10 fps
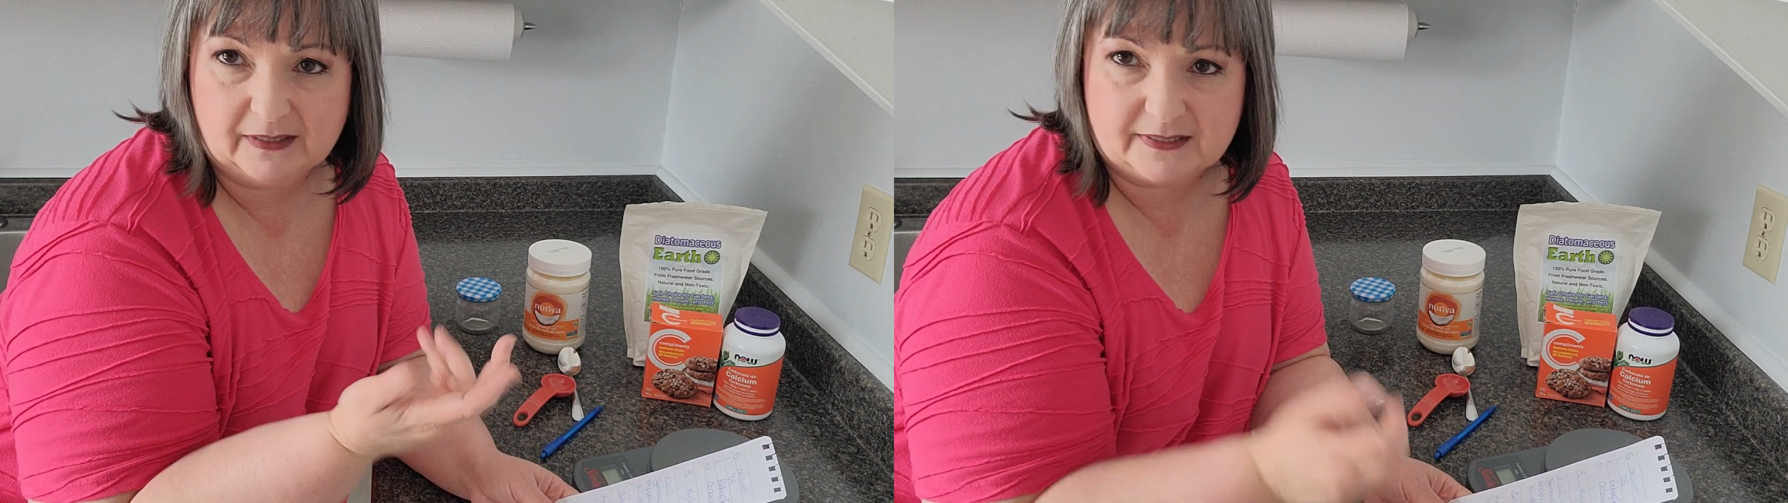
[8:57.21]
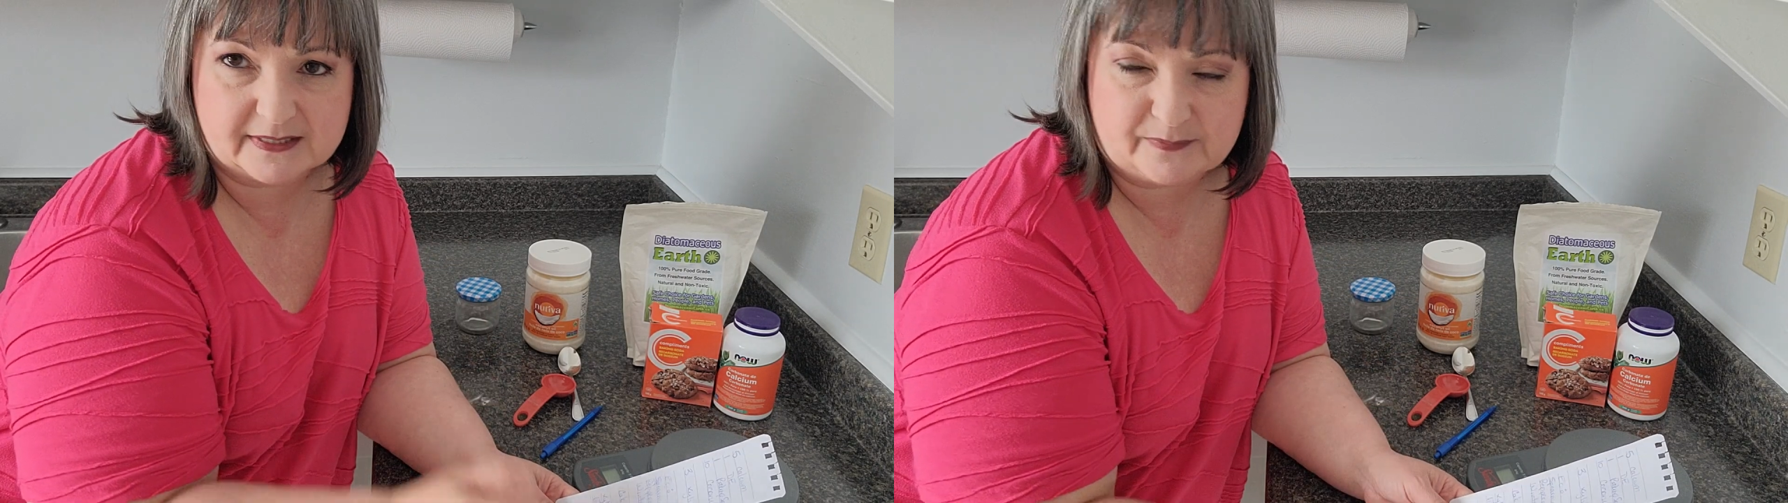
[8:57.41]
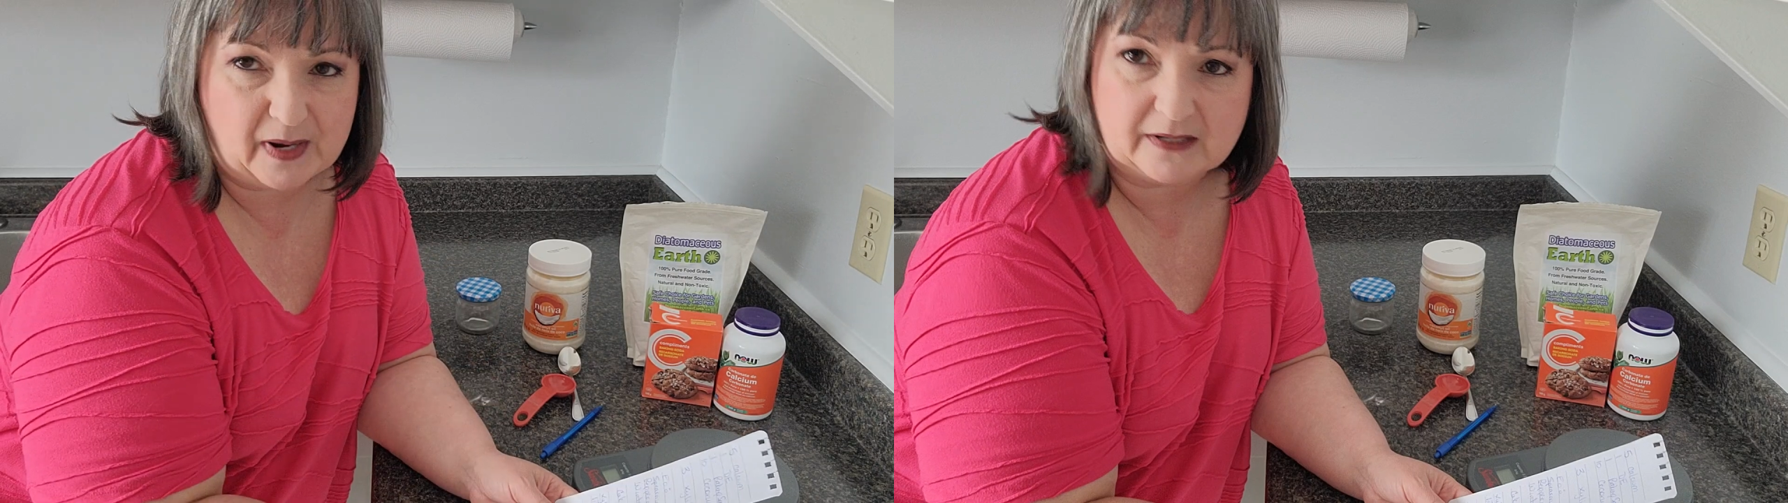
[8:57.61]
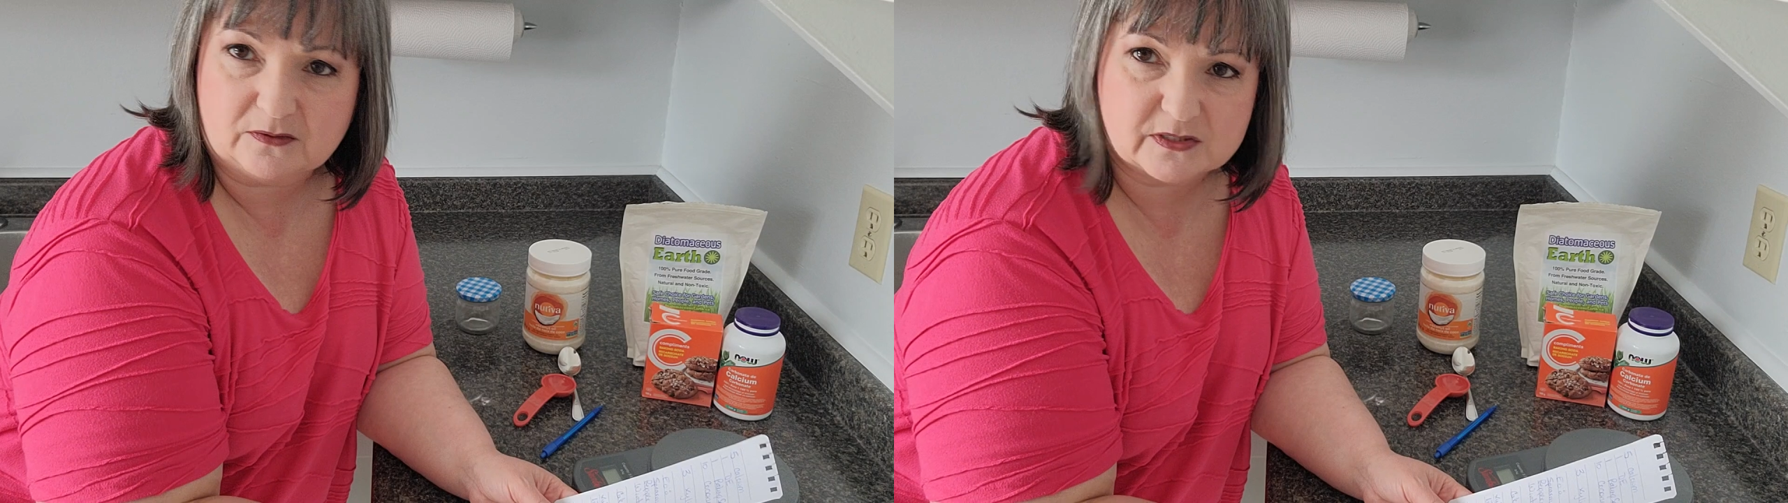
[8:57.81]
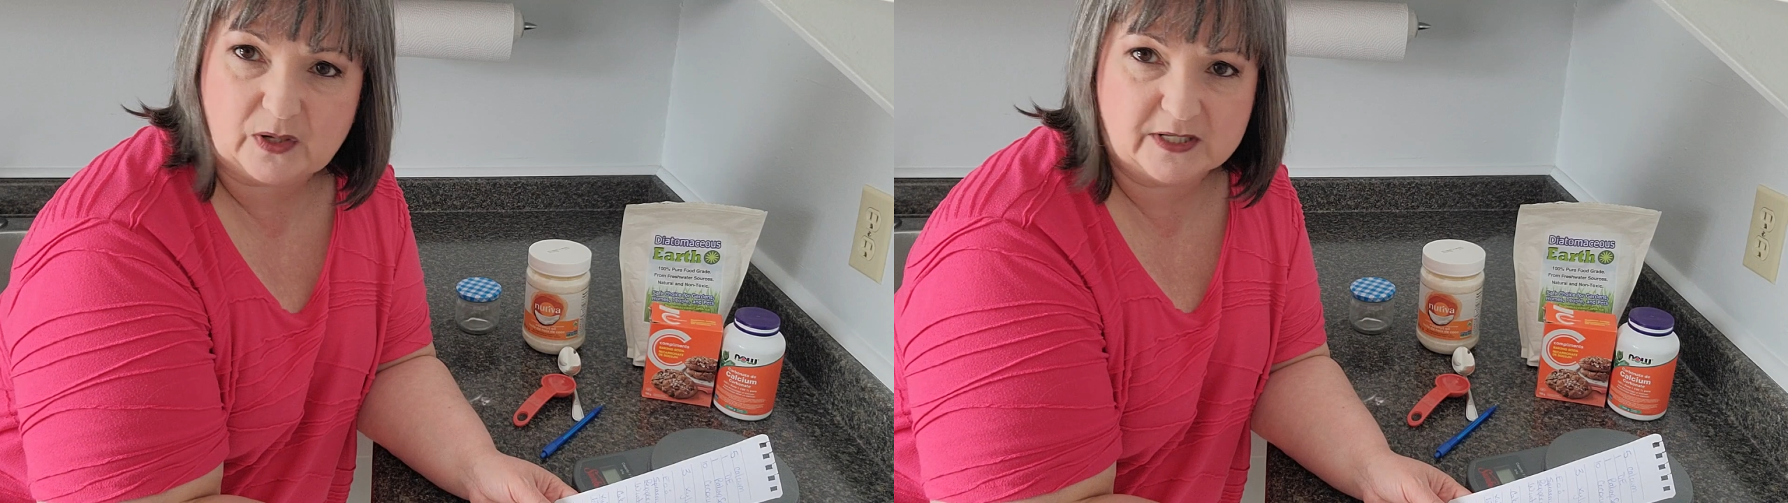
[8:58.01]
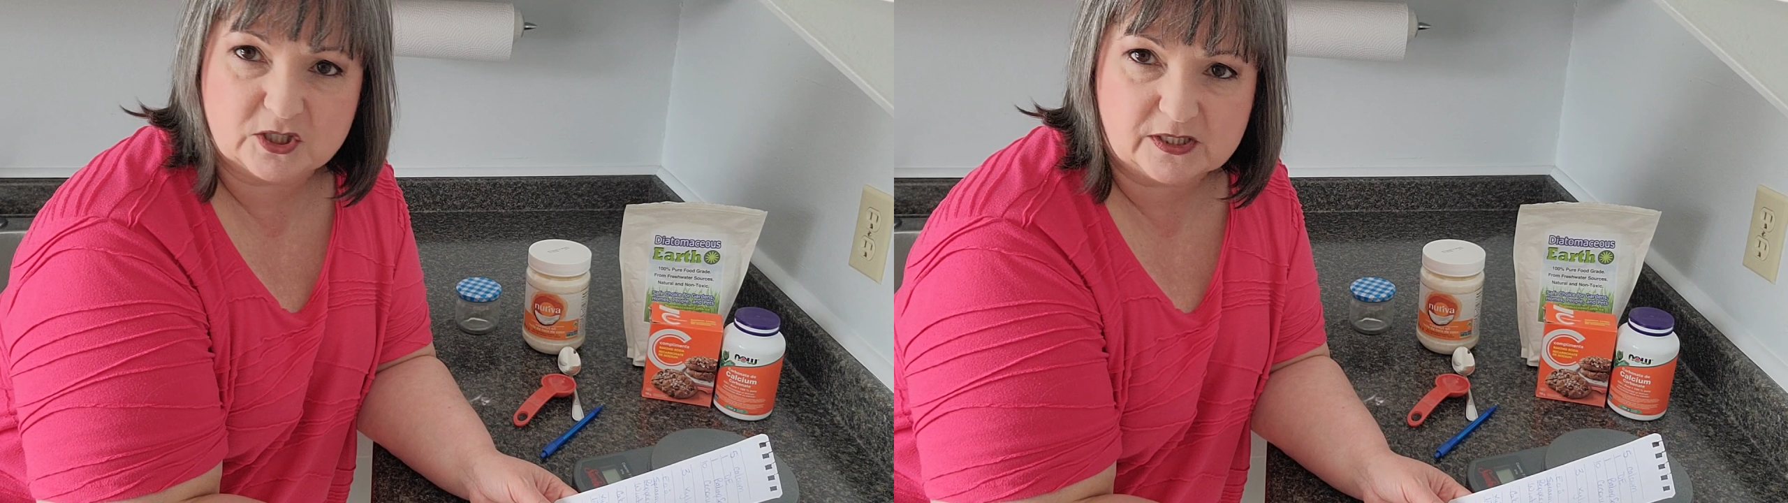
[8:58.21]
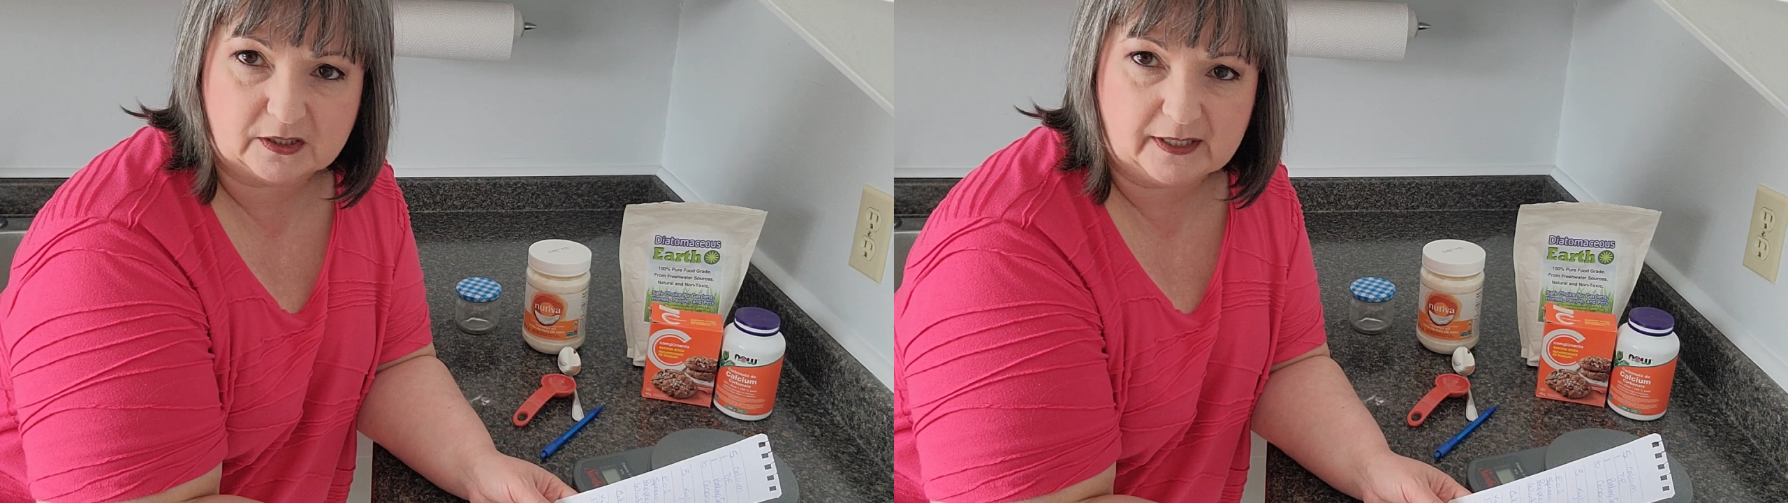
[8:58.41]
It doesn't matter. So I just took